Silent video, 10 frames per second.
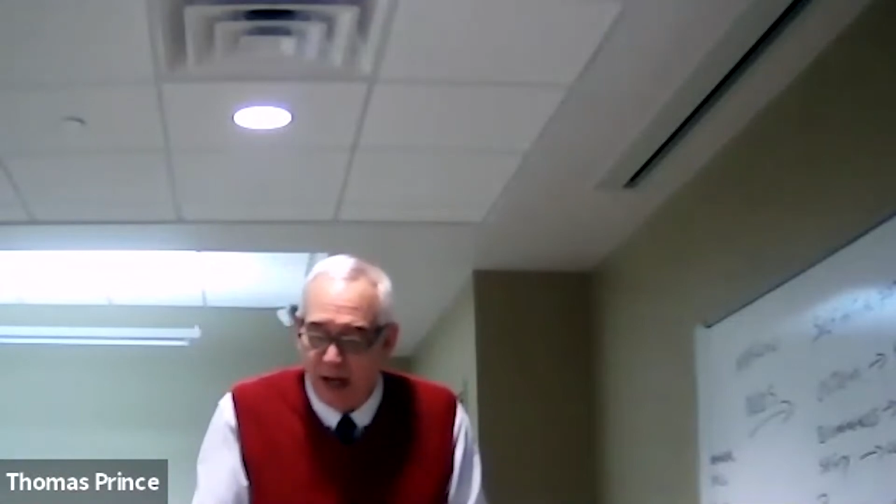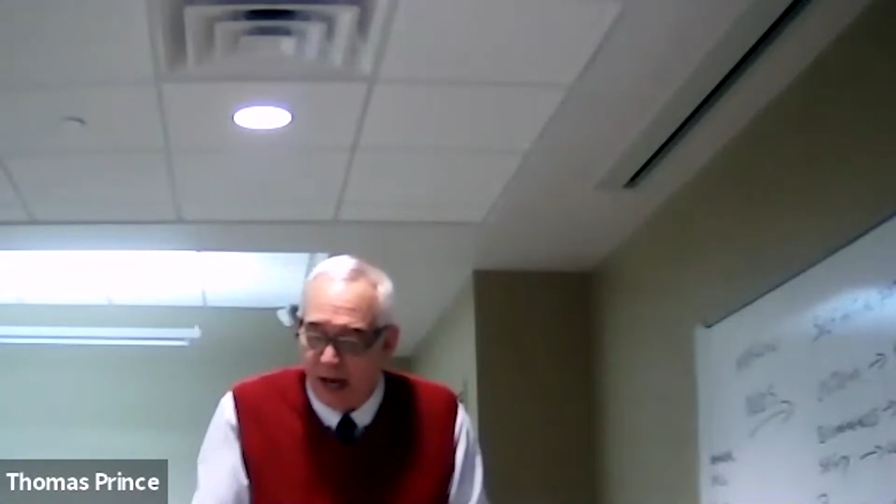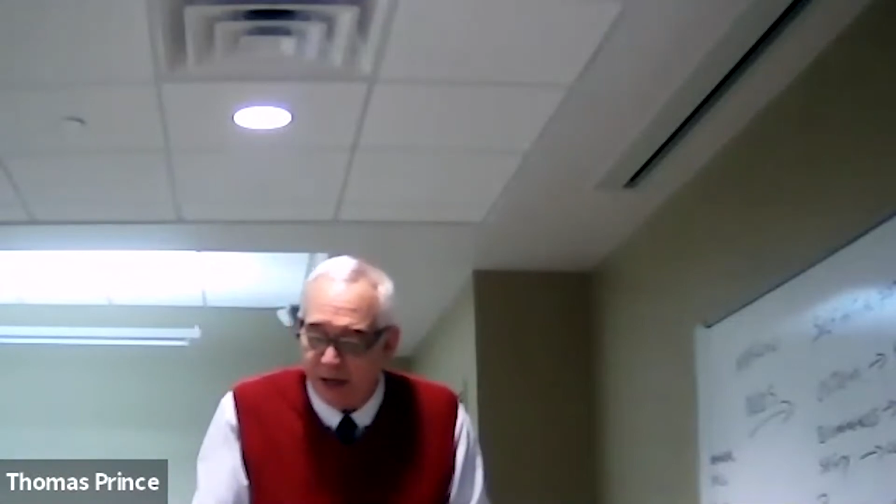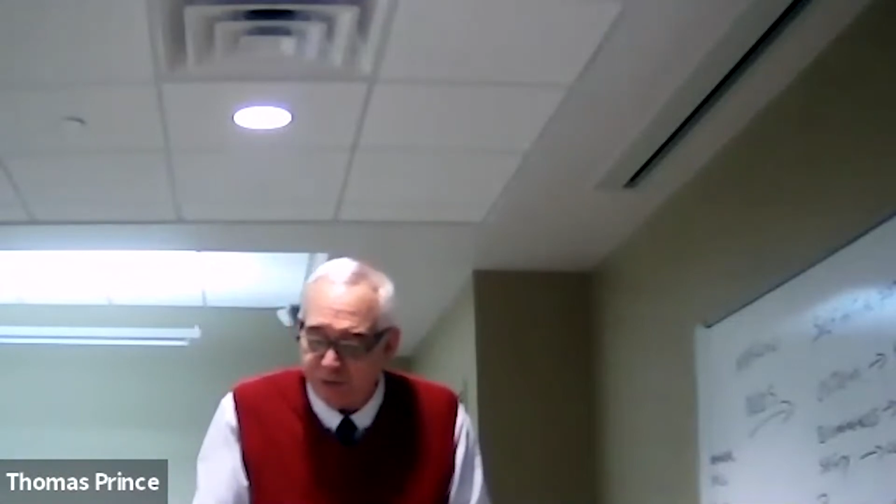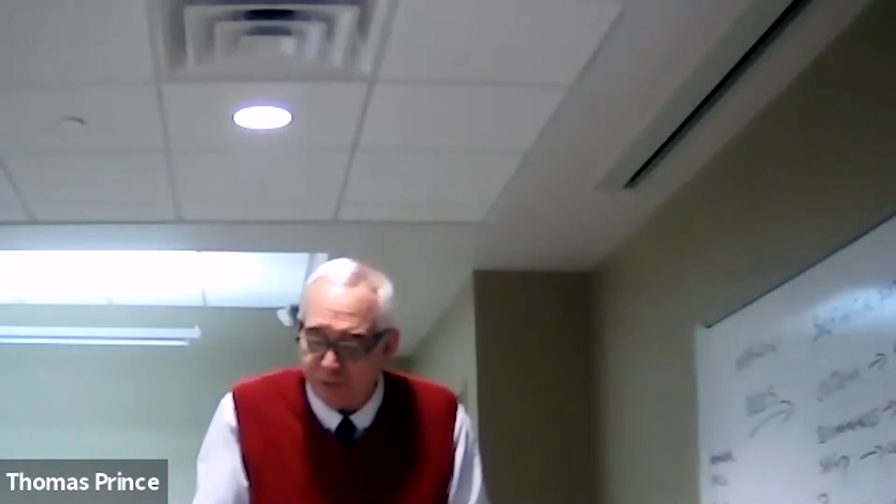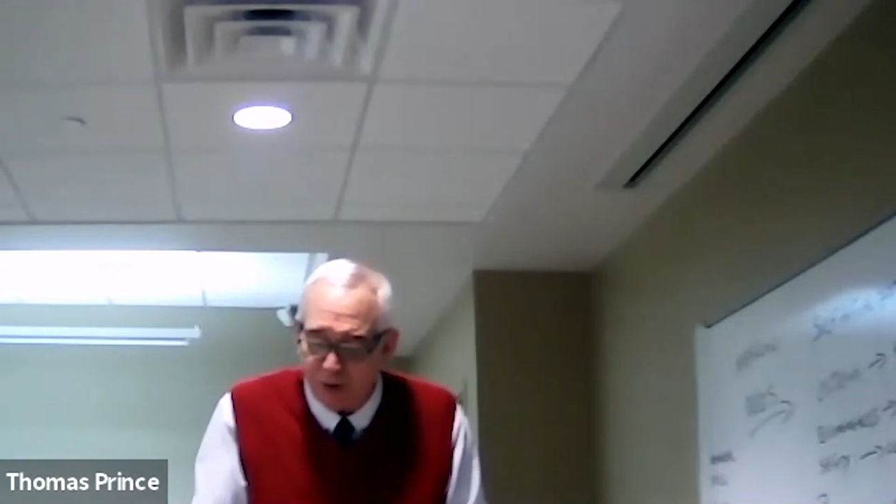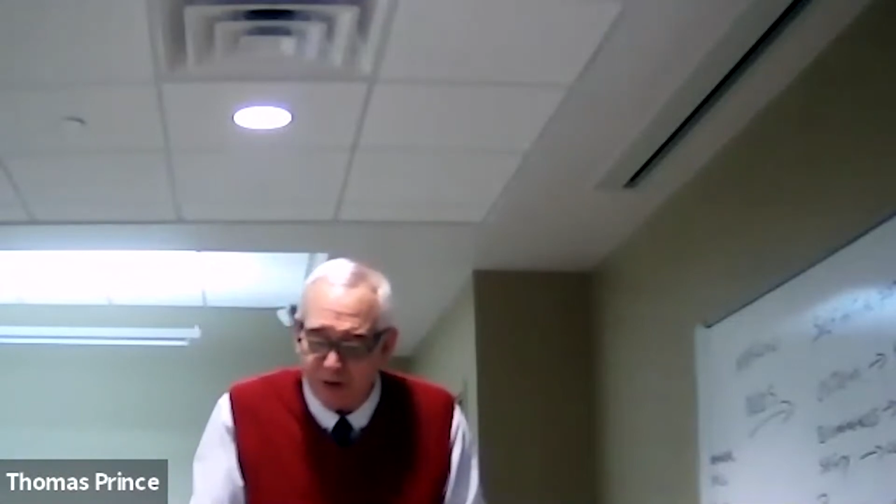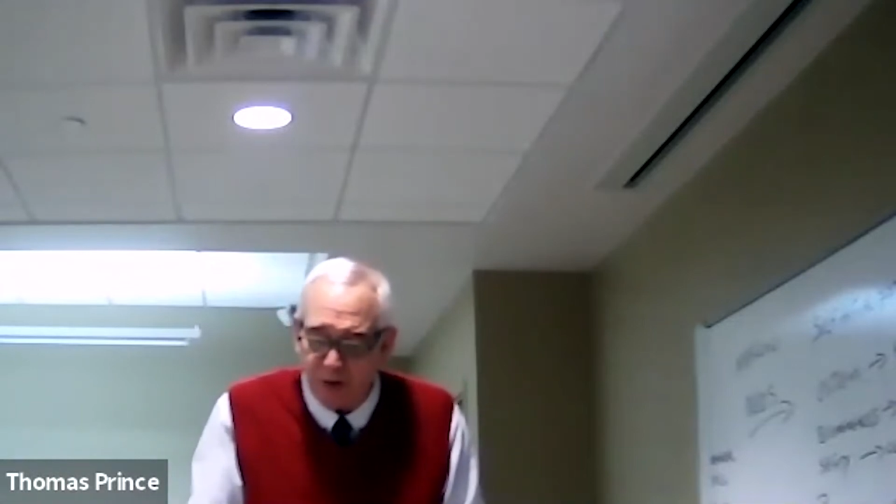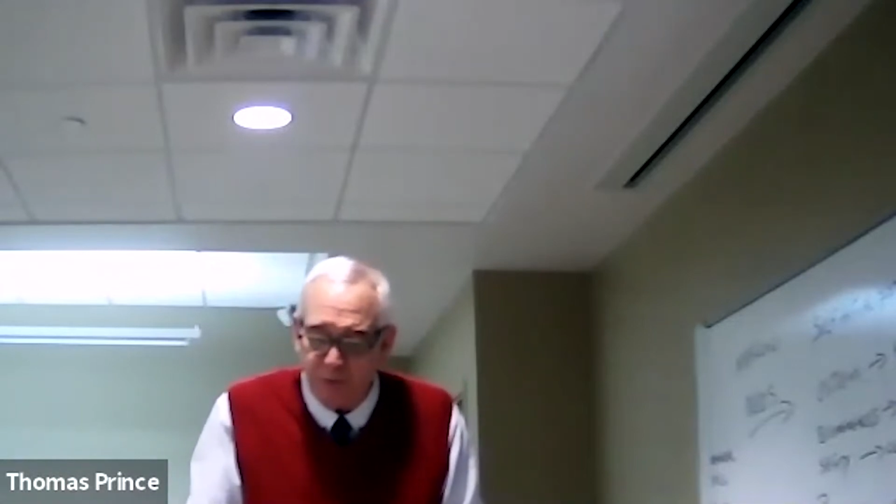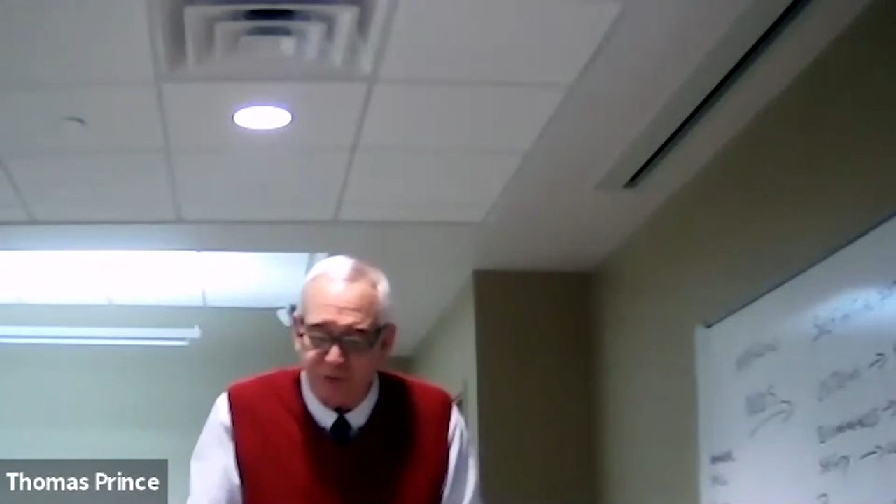I
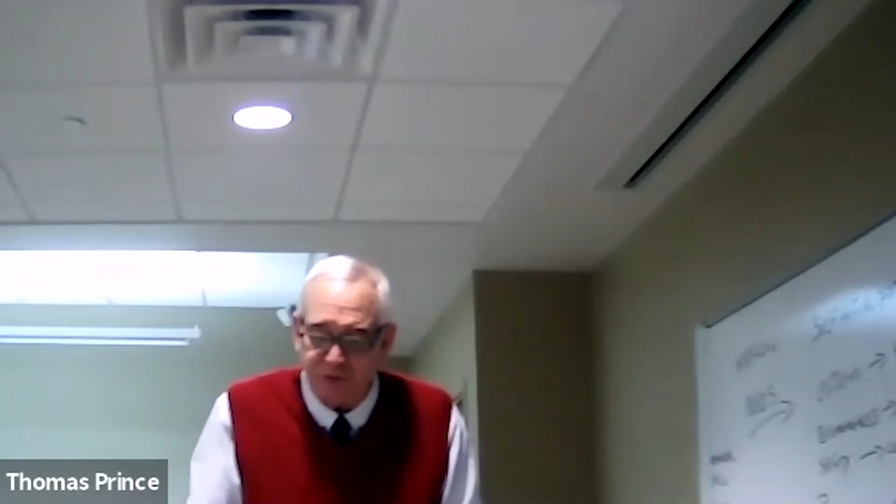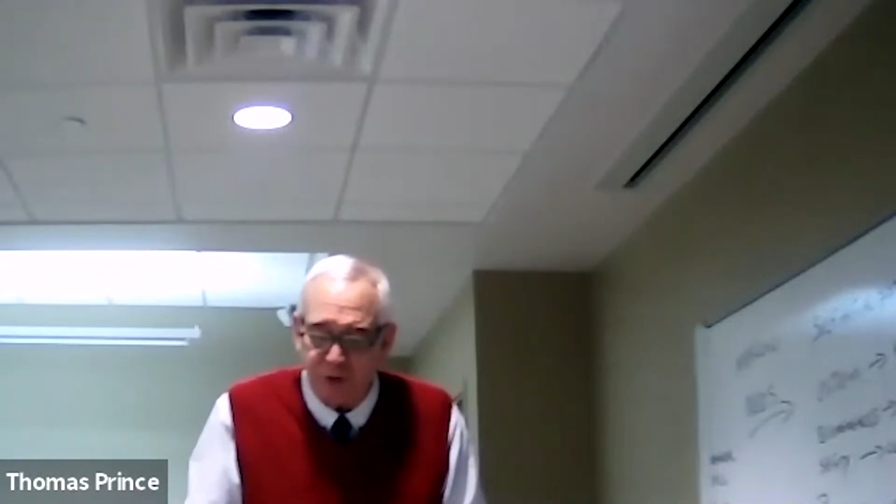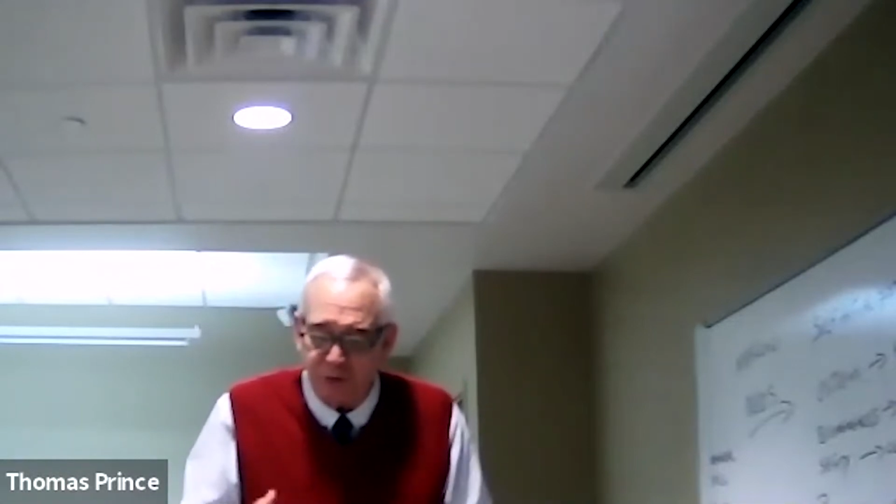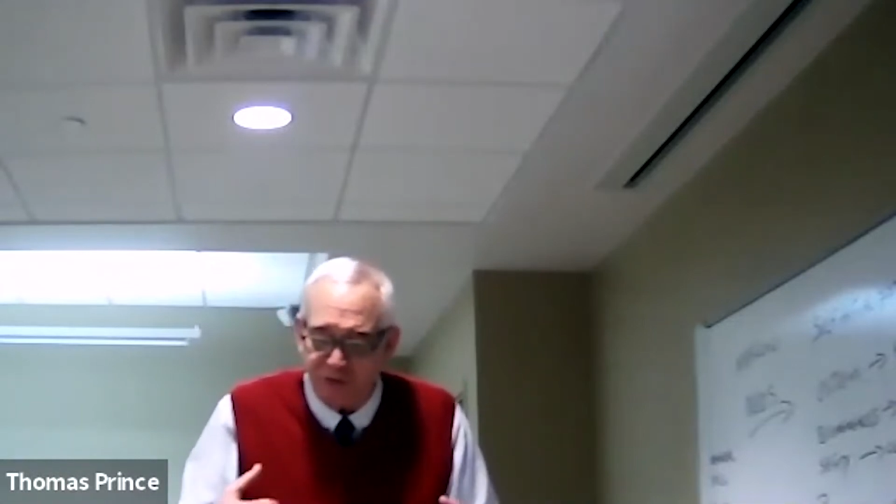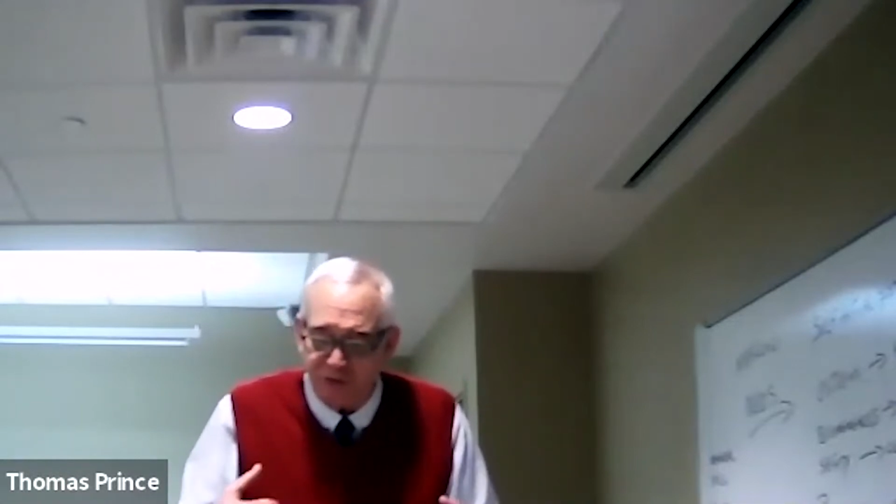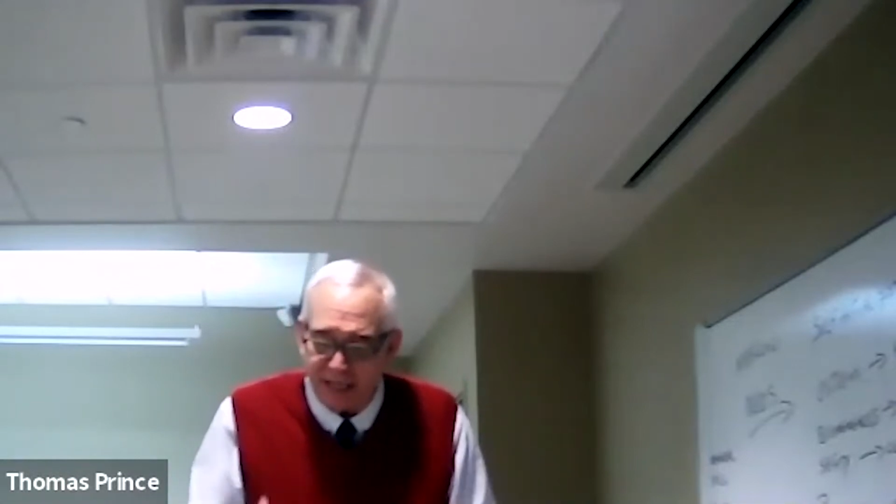struggle with students